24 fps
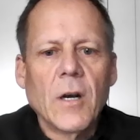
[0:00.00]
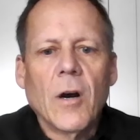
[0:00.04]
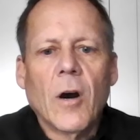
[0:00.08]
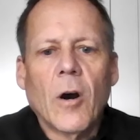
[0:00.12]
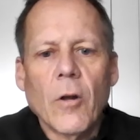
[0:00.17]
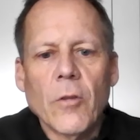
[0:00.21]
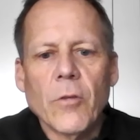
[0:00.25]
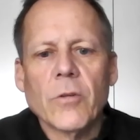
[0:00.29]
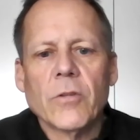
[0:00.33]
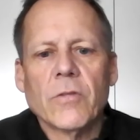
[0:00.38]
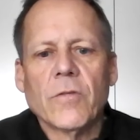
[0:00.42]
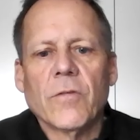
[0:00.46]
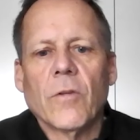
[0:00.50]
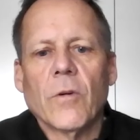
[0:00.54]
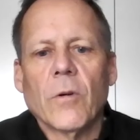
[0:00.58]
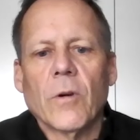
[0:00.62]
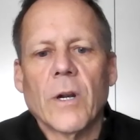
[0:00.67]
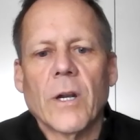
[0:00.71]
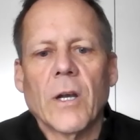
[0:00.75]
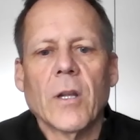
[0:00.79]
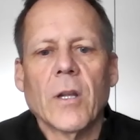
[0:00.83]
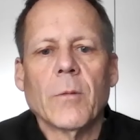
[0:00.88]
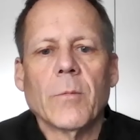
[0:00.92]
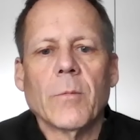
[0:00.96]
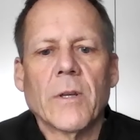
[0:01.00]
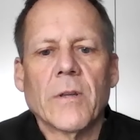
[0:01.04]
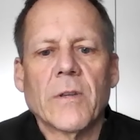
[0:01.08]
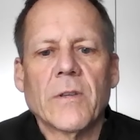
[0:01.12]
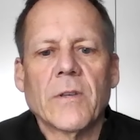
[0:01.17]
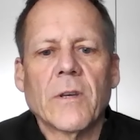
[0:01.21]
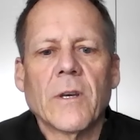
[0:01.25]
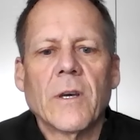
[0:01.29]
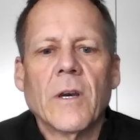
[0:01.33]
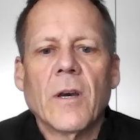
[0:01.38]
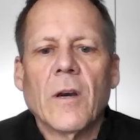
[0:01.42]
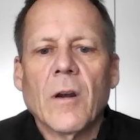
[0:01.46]
All those four
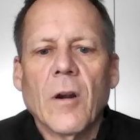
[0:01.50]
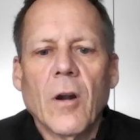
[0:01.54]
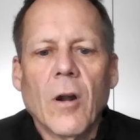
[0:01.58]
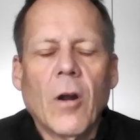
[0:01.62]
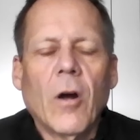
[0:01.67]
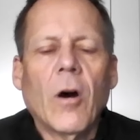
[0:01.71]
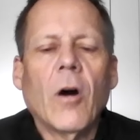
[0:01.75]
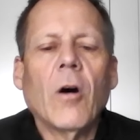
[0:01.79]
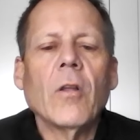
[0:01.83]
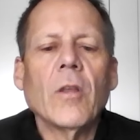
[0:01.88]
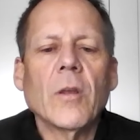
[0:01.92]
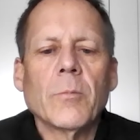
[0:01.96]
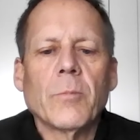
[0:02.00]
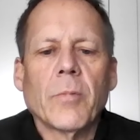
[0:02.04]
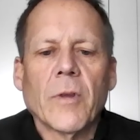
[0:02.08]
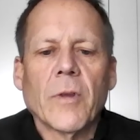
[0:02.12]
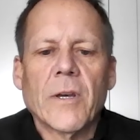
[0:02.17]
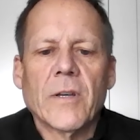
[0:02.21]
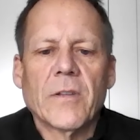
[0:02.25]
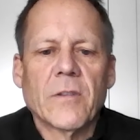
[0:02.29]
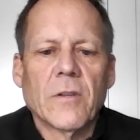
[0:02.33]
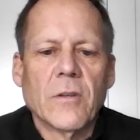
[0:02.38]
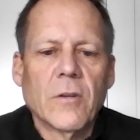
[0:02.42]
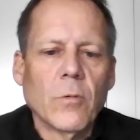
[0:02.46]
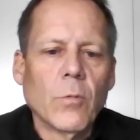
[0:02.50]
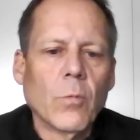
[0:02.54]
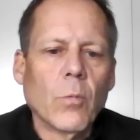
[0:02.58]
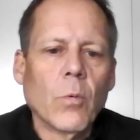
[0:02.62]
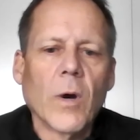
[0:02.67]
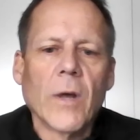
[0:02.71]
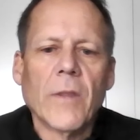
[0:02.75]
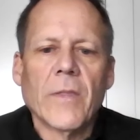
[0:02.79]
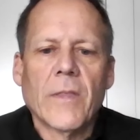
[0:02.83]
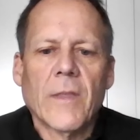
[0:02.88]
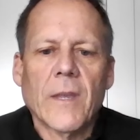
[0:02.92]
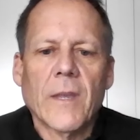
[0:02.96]
elements are all in place to do
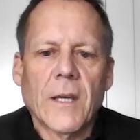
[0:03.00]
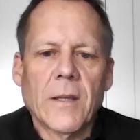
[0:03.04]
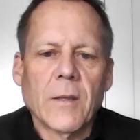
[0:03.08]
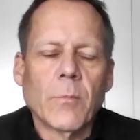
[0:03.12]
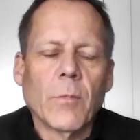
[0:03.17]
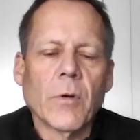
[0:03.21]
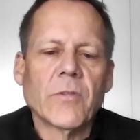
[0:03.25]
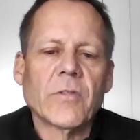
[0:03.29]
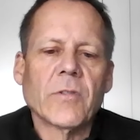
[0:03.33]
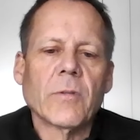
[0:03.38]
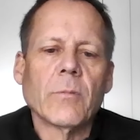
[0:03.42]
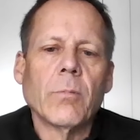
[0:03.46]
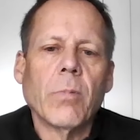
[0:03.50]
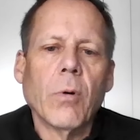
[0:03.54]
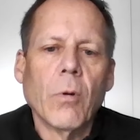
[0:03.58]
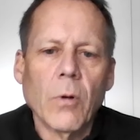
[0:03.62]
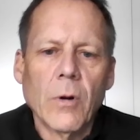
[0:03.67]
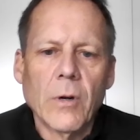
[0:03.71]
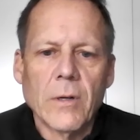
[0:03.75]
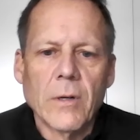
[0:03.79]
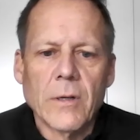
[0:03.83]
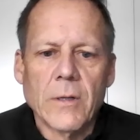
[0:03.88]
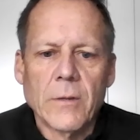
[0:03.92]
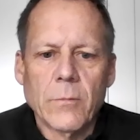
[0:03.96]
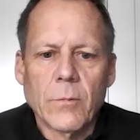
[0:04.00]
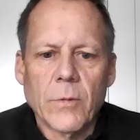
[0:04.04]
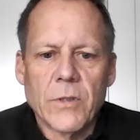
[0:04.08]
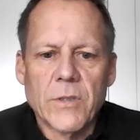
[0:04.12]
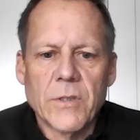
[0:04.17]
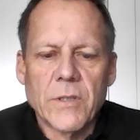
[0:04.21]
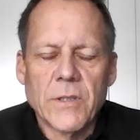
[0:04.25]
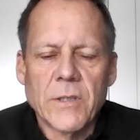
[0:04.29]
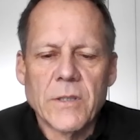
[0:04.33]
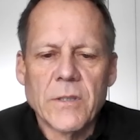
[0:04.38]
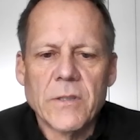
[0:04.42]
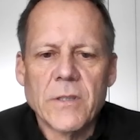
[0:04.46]
one thing, the most important,
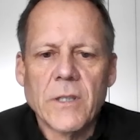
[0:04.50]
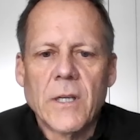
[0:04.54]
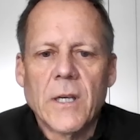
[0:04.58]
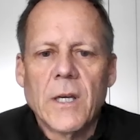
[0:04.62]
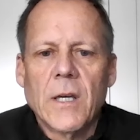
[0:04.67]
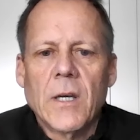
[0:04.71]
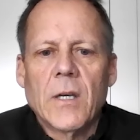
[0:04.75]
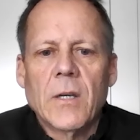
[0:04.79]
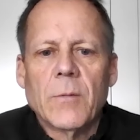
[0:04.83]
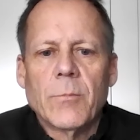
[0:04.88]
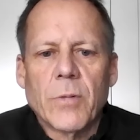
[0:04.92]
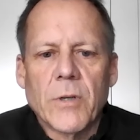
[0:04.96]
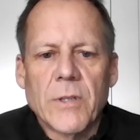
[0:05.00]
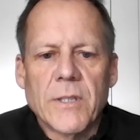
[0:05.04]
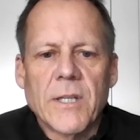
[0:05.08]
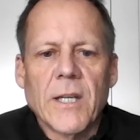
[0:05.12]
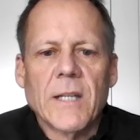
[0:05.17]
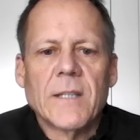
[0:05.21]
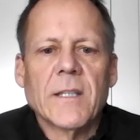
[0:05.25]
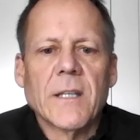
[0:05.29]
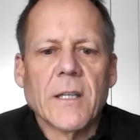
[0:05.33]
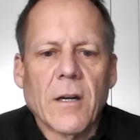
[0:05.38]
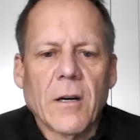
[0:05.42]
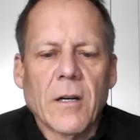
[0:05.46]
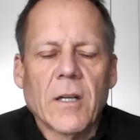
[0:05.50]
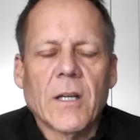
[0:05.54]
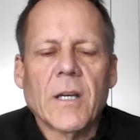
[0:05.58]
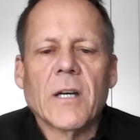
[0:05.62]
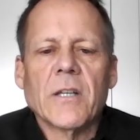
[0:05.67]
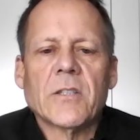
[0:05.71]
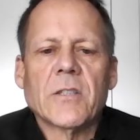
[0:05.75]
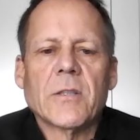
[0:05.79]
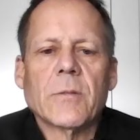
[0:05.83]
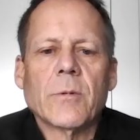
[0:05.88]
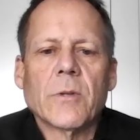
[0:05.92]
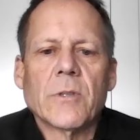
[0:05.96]
which is protecting our
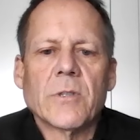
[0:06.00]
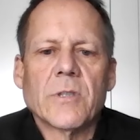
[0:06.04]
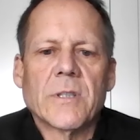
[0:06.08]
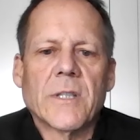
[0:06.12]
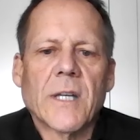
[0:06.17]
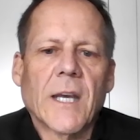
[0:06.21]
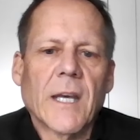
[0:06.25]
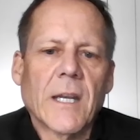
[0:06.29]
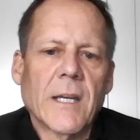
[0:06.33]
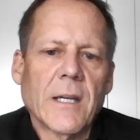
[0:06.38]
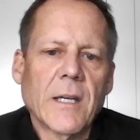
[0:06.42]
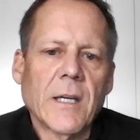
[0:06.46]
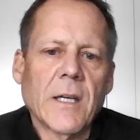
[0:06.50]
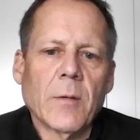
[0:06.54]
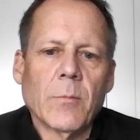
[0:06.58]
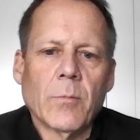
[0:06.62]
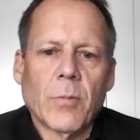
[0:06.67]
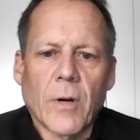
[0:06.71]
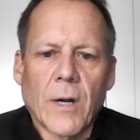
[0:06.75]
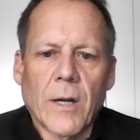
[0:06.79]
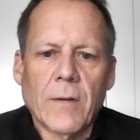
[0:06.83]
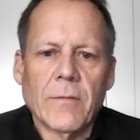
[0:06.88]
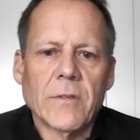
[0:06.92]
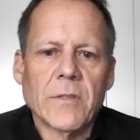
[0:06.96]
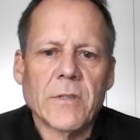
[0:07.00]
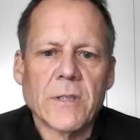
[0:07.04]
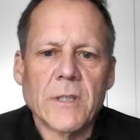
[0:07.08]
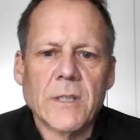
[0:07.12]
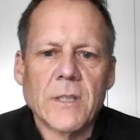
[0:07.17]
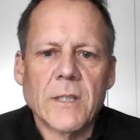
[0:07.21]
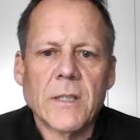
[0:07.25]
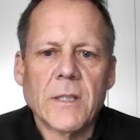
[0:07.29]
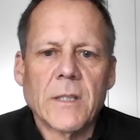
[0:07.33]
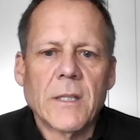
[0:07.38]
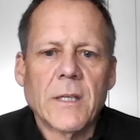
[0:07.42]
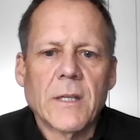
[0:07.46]
customers' data and
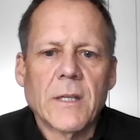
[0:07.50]
privacy,